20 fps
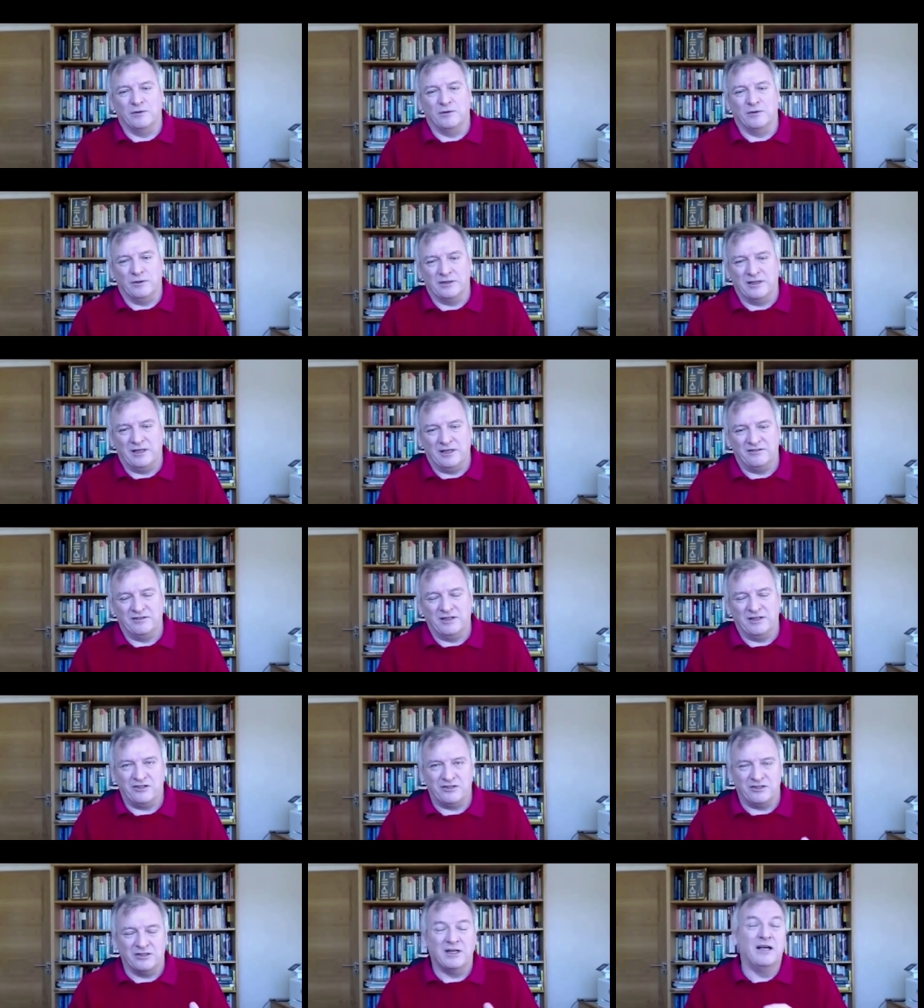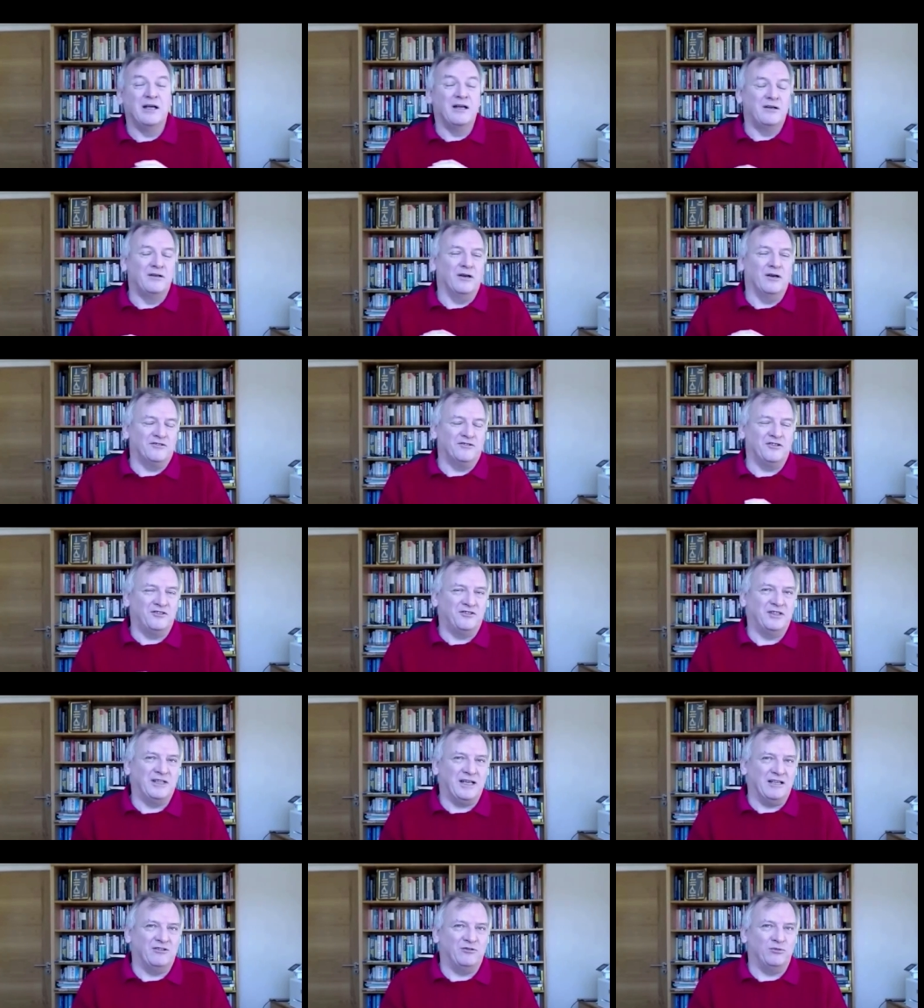organization, not just
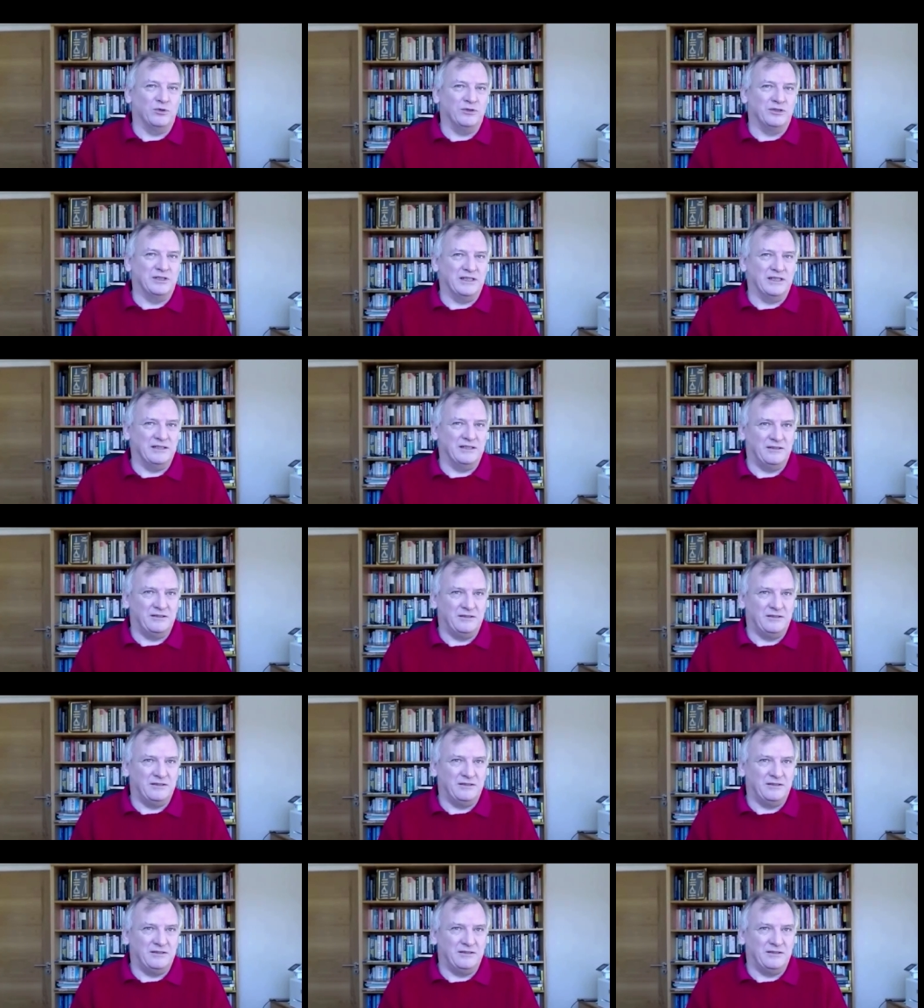against what it